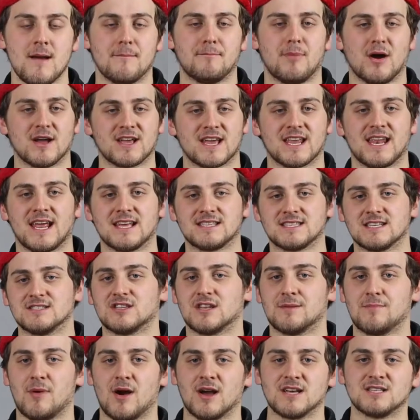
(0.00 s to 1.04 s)
by connecting to
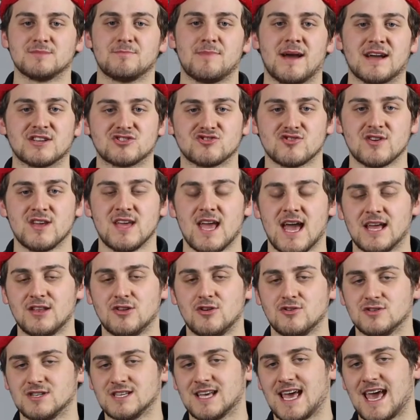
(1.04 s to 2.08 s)
the bike's battery and
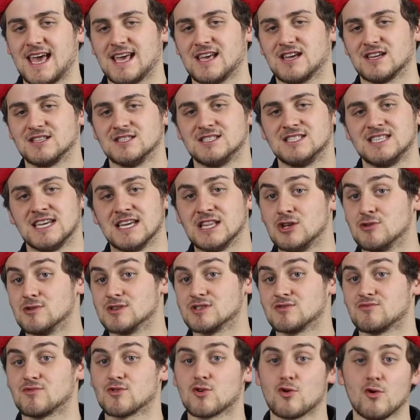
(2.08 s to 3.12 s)
using a
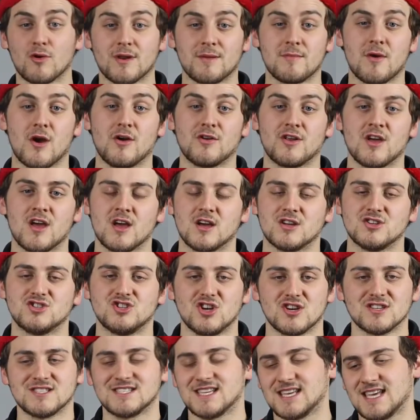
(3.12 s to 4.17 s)
continuous recording mode
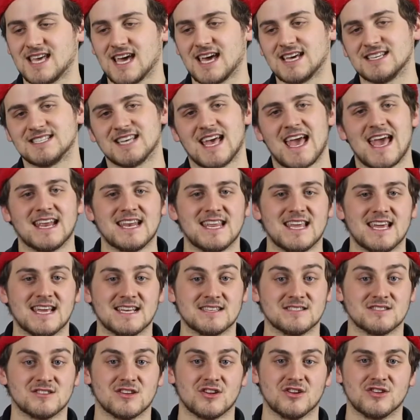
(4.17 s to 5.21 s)
just in case any
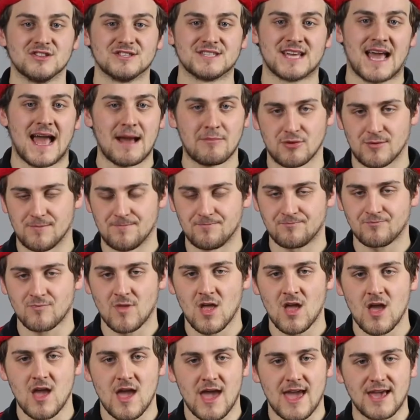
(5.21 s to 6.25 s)
incidents happen.
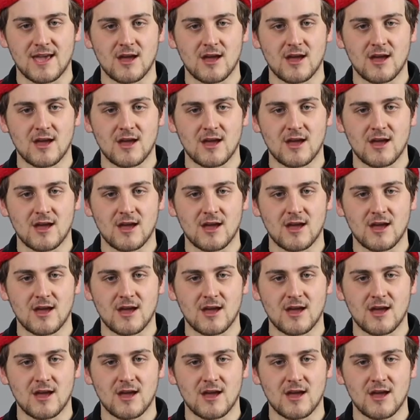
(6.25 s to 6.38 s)
It